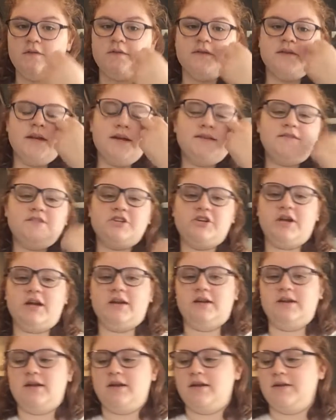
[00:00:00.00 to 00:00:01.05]
The next you're going
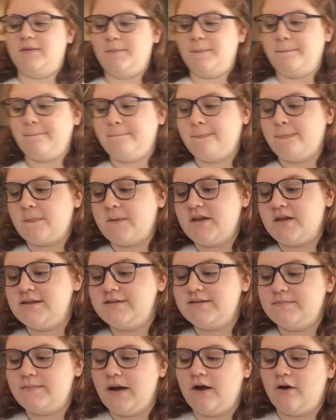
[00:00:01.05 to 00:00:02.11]
to need
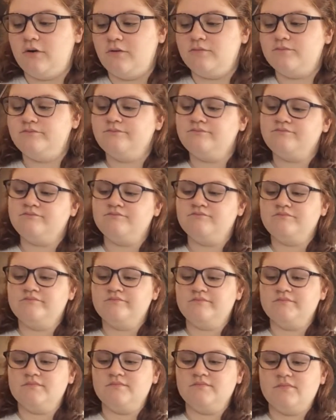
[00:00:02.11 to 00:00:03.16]
is about
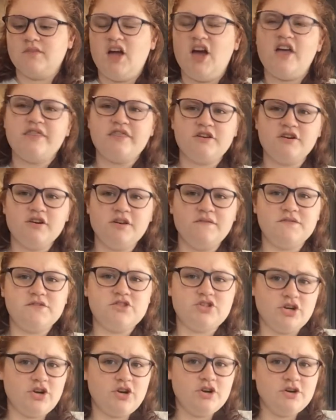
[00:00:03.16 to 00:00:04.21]
1/3 of
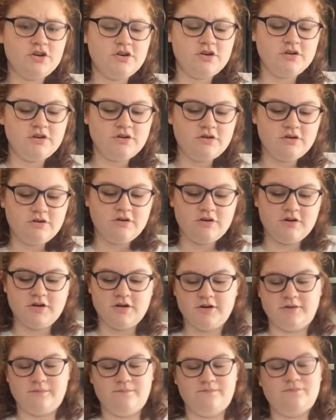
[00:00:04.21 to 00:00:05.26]
sugar,
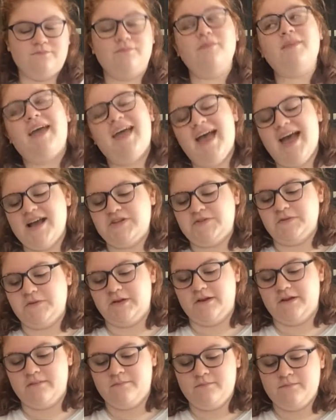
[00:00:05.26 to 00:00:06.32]
or
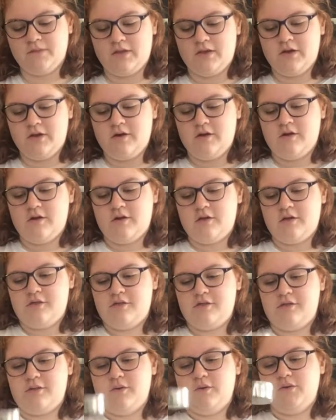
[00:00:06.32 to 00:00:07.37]
actually
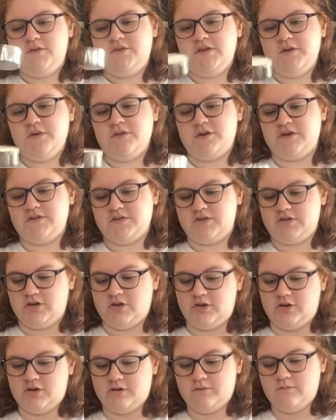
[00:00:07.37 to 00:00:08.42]
2/3 of
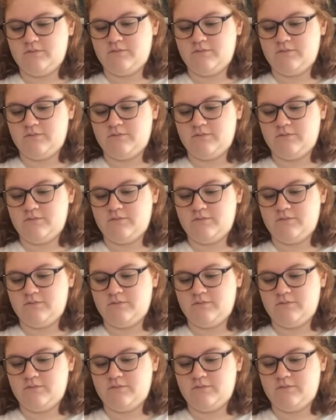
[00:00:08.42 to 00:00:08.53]
sugar.